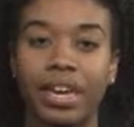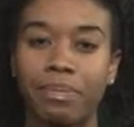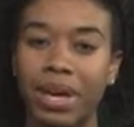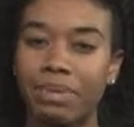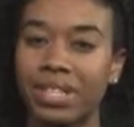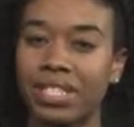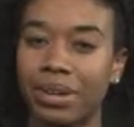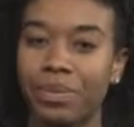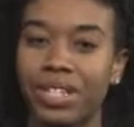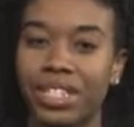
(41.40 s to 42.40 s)
It may be
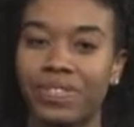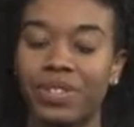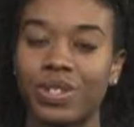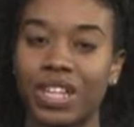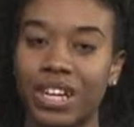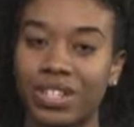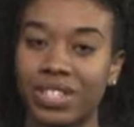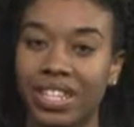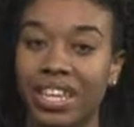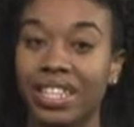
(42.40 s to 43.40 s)
somewhat difficult to
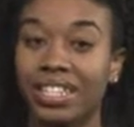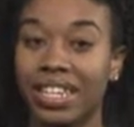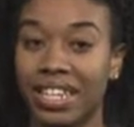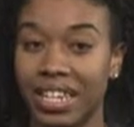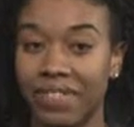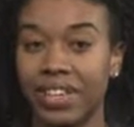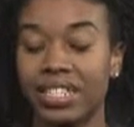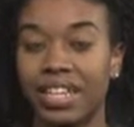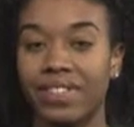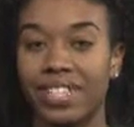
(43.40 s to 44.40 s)
understand the
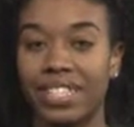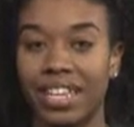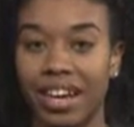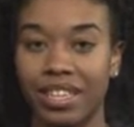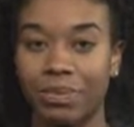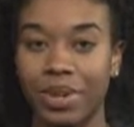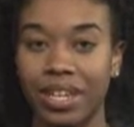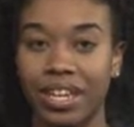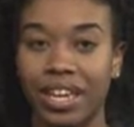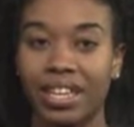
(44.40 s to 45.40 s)
significance of this
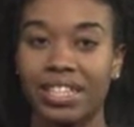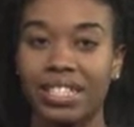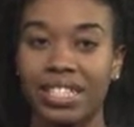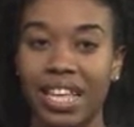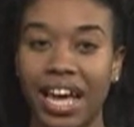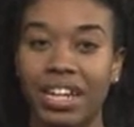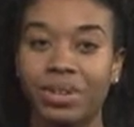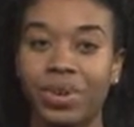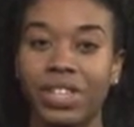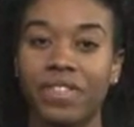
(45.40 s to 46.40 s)
document in a
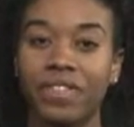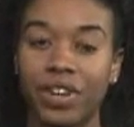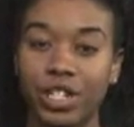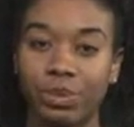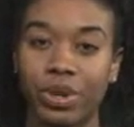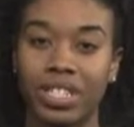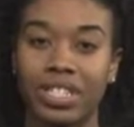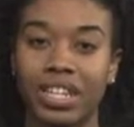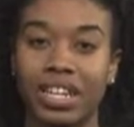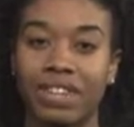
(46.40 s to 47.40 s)
society where the first
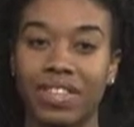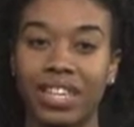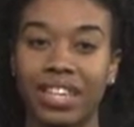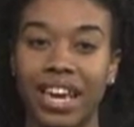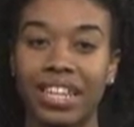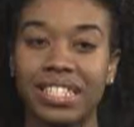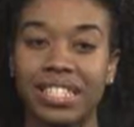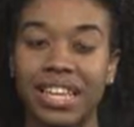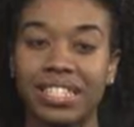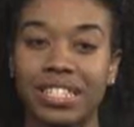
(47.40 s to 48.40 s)
president of the United
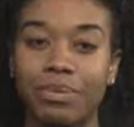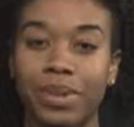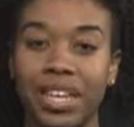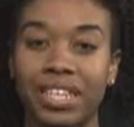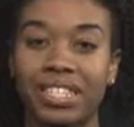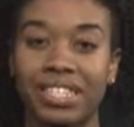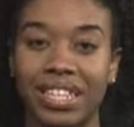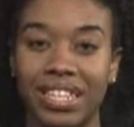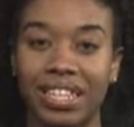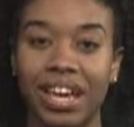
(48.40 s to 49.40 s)
States to be a
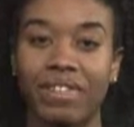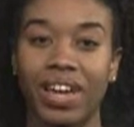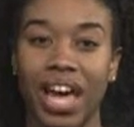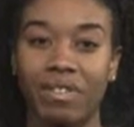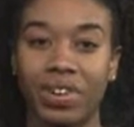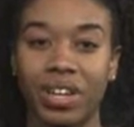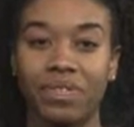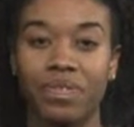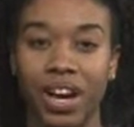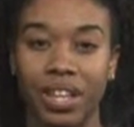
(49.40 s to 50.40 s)
descendant of an
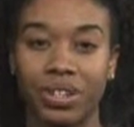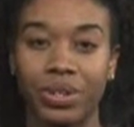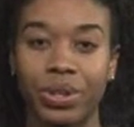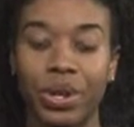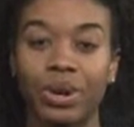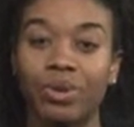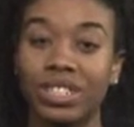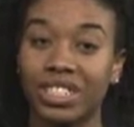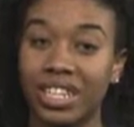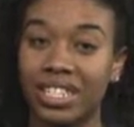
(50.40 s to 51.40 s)
African father
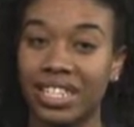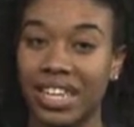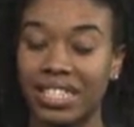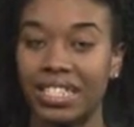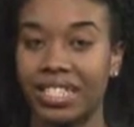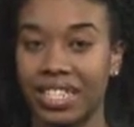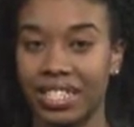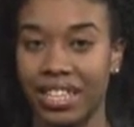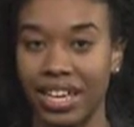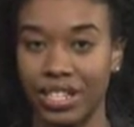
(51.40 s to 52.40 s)
was just elected to
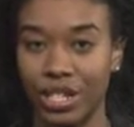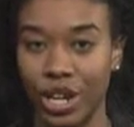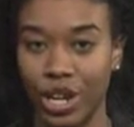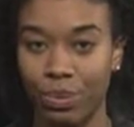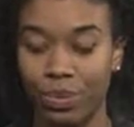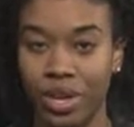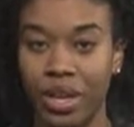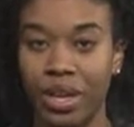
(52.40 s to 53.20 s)
his second term.